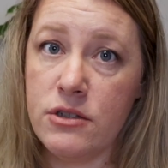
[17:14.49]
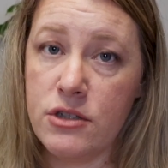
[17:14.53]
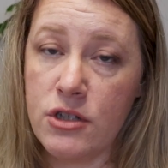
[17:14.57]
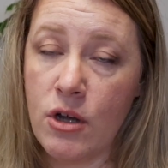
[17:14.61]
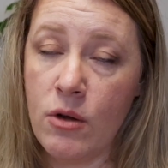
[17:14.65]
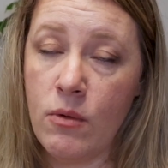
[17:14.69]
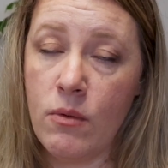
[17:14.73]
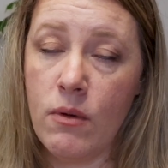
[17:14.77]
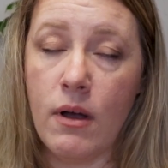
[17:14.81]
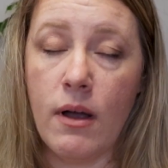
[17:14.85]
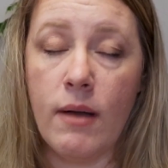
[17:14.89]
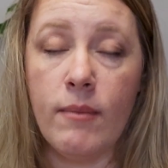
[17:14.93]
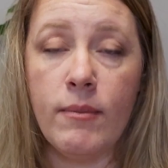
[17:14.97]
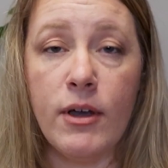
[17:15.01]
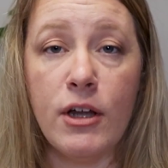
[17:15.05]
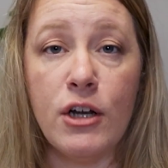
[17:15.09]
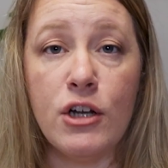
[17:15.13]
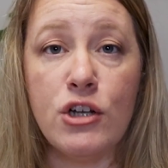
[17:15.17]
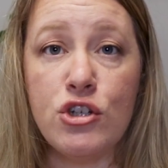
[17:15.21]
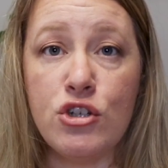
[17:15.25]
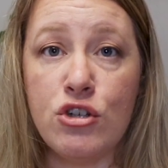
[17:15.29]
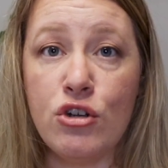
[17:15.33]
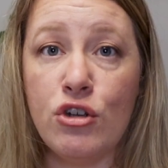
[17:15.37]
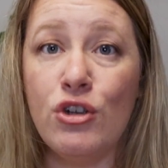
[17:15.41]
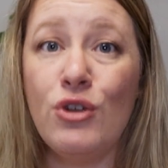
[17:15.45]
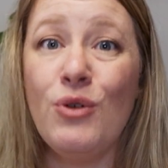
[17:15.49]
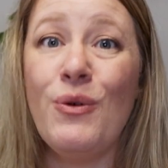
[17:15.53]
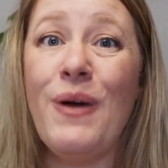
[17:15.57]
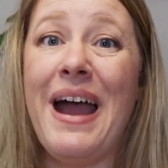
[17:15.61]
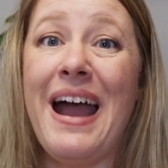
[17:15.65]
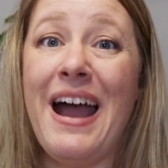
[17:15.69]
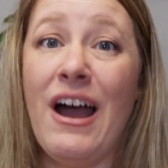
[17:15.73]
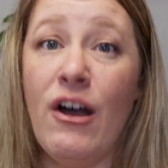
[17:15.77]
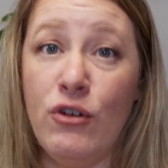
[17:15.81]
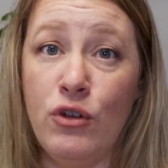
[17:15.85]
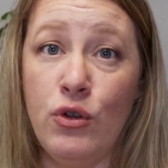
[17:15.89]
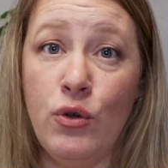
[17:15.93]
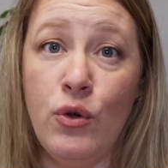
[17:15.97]
So I'm going to show you
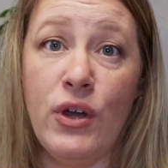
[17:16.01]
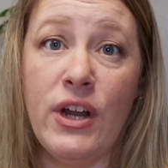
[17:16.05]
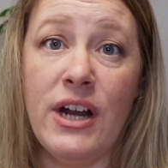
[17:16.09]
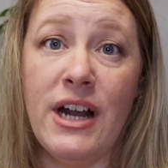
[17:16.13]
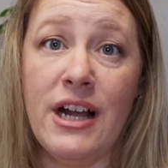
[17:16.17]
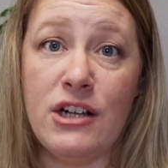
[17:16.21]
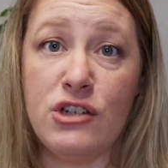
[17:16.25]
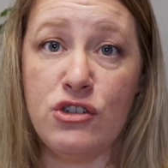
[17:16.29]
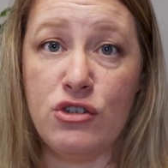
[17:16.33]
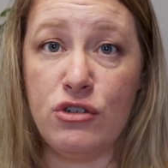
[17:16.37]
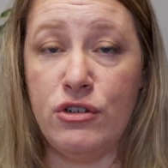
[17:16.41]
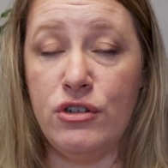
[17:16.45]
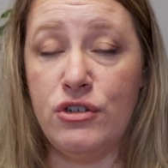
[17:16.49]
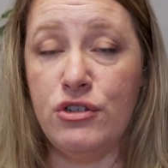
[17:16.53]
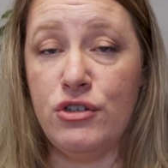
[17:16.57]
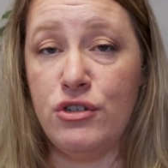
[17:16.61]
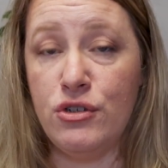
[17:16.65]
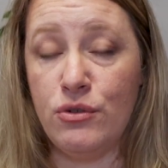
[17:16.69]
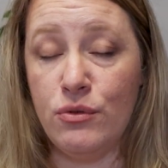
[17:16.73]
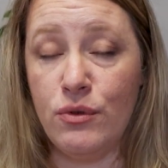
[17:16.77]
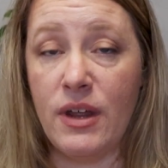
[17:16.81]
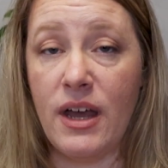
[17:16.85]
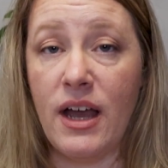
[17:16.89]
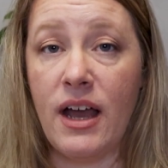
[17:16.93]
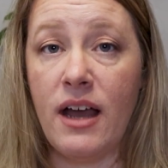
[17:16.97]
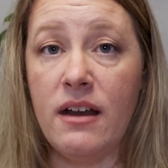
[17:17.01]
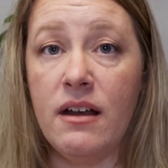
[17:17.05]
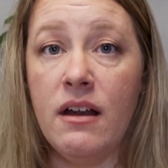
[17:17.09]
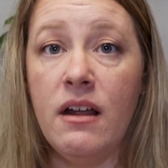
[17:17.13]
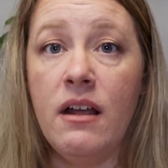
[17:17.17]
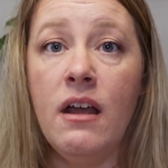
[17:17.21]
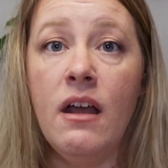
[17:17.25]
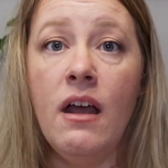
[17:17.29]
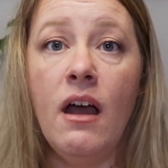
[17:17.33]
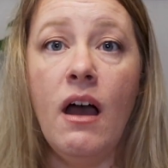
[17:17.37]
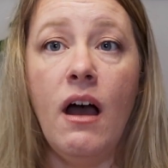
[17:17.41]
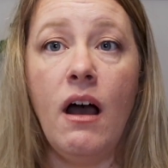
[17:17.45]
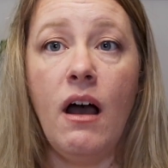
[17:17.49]
how you can actually do that
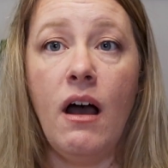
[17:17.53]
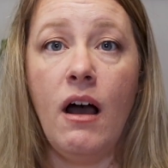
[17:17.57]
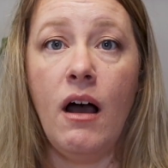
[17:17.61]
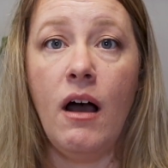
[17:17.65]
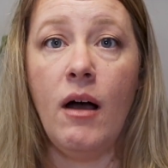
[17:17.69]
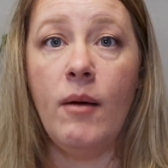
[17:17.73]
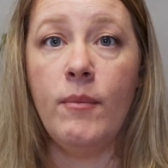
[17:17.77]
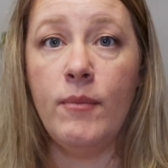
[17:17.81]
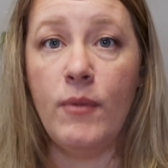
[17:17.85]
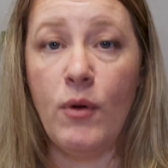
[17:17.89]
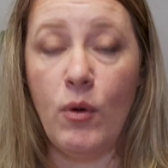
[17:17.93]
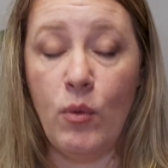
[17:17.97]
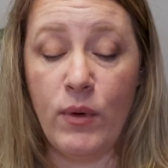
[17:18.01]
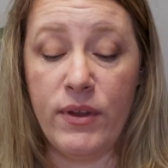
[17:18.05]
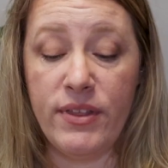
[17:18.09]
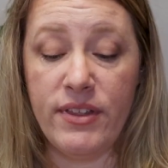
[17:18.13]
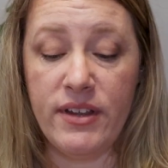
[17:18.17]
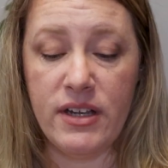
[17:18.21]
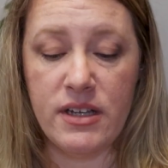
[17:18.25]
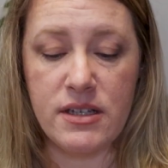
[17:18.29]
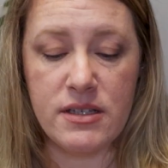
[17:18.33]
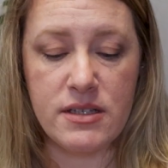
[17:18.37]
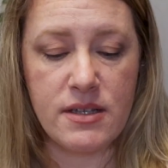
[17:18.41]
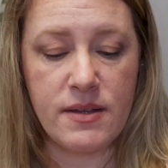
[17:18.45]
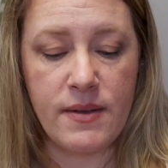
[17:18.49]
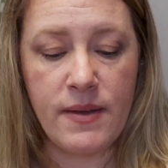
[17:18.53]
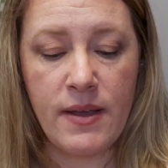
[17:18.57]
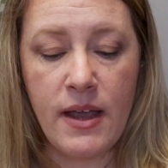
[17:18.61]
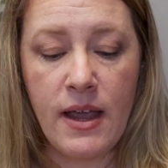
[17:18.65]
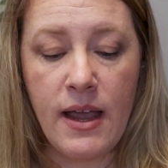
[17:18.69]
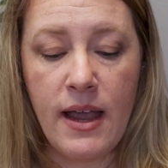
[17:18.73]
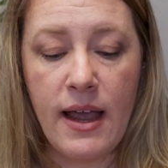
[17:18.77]
um, with these.